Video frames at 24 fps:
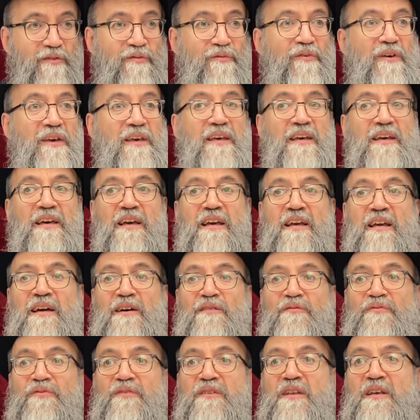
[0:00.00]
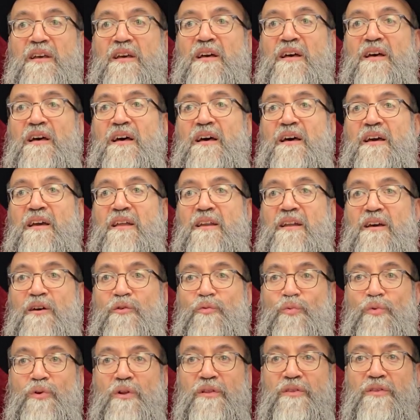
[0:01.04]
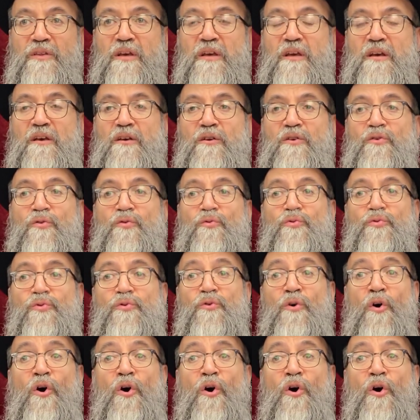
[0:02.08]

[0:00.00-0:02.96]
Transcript: ve'hirkavticha, and I will take you